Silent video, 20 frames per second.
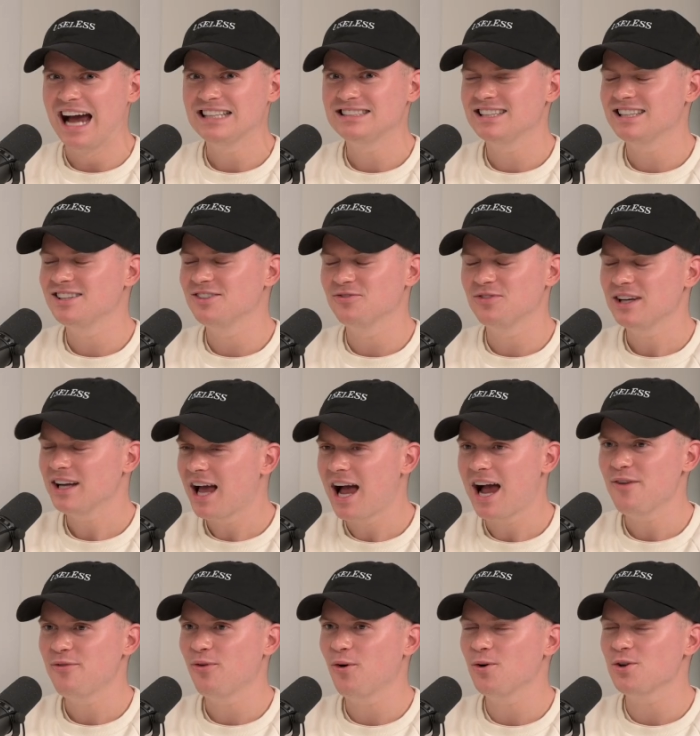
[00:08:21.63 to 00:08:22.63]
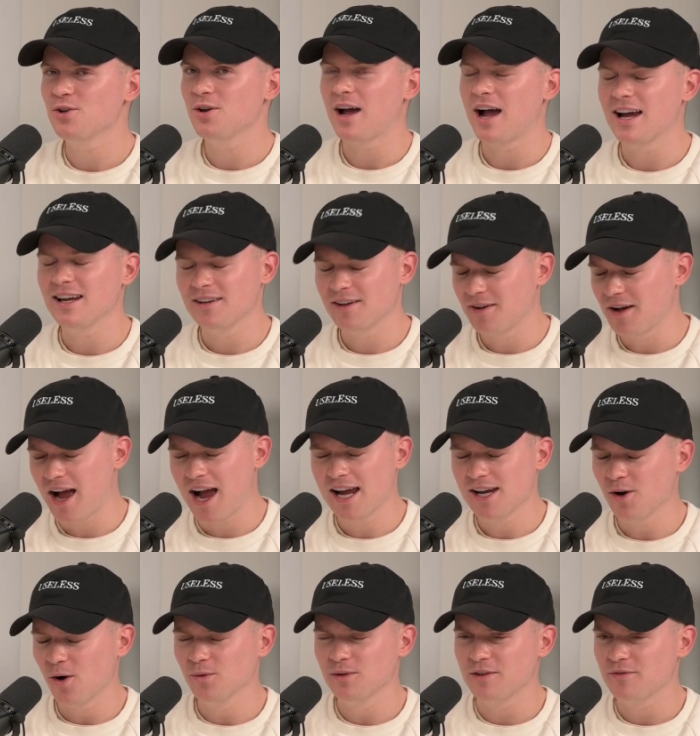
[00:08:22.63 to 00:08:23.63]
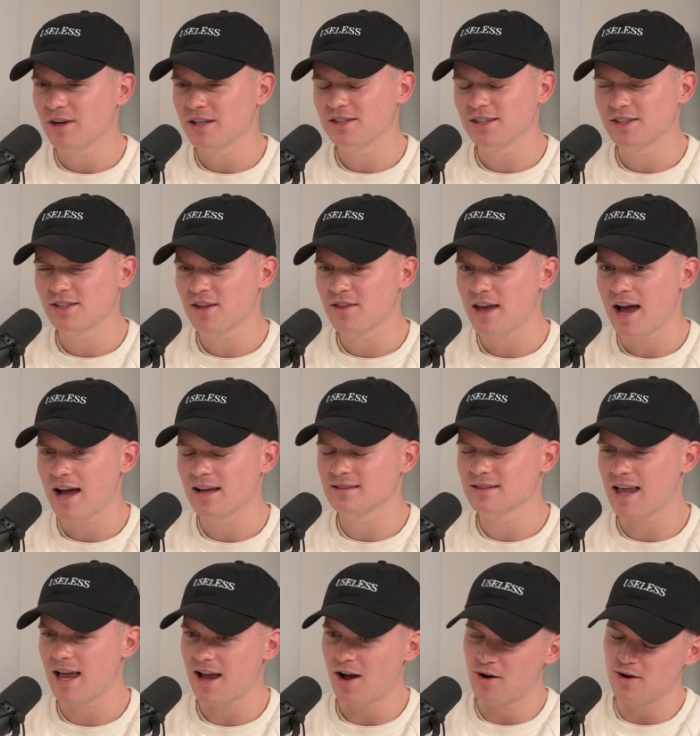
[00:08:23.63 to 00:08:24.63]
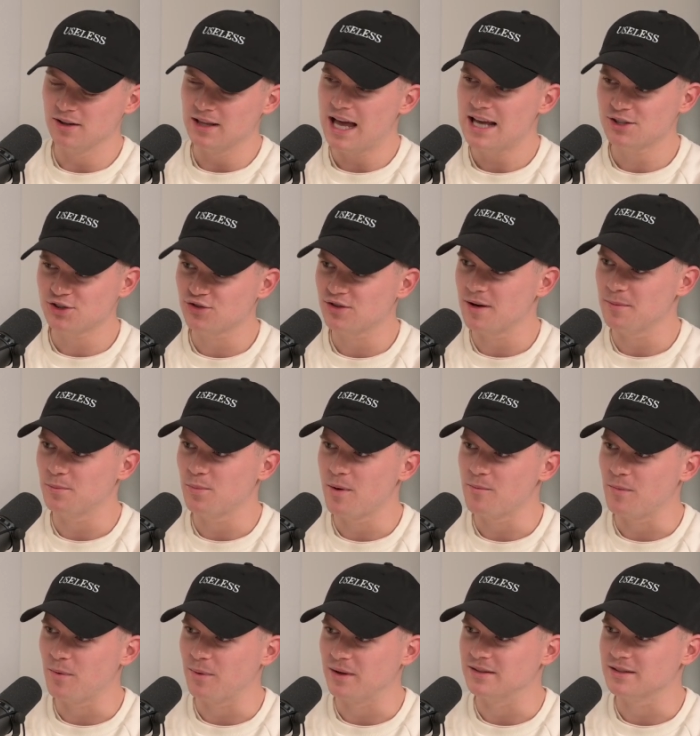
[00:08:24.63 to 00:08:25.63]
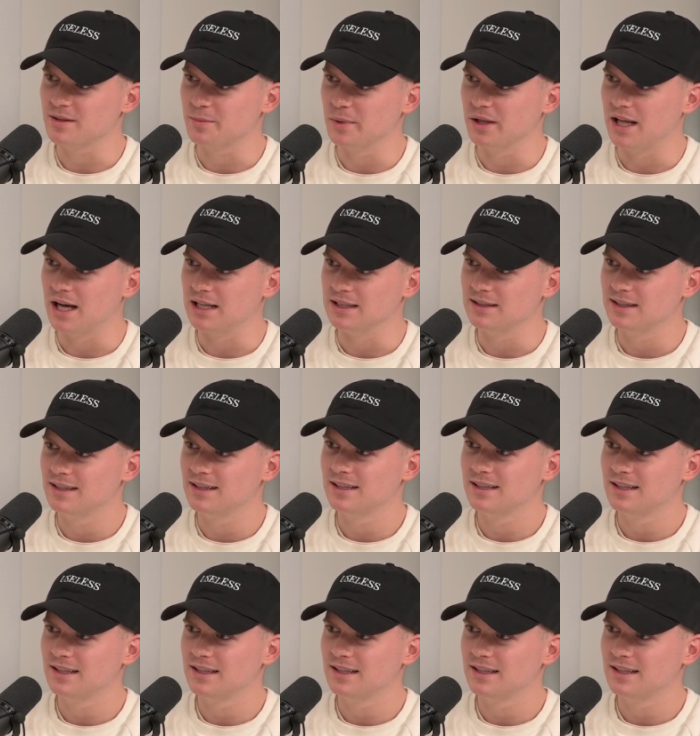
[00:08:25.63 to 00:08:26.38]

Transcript: I didn't. Re- I thought you. I I only registered that as like our last trip when we went to Milan.